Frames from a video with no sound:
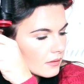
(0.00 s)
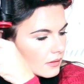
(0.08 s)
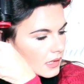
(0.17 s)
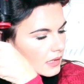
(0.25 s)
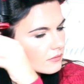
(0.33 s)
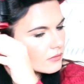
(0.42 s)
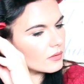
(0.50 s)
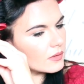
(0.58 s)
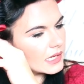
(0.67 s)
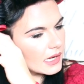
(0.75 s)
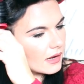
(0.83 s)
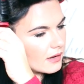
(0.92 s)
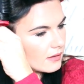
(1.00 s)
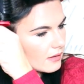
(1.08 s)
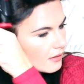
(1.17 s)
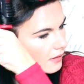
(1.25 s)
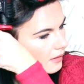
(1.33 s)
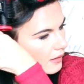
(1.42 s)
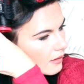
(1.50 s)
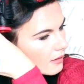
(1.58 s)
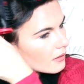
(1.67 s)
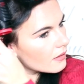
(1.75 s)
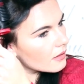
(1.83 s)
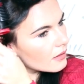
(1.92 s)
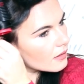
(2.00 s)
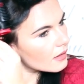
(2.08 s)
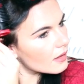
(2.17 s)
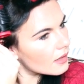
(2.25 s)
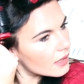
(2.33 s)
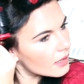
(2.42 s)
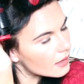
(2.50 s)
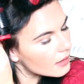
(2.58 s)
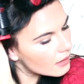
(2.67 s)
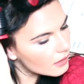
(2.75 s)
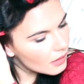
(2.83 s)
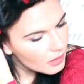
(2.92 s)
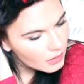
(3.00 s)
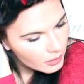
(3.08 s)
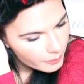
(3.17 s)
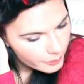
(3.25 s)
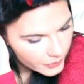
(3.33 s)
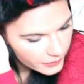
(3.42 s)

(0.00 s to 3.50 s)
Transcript: And then roll it under and it.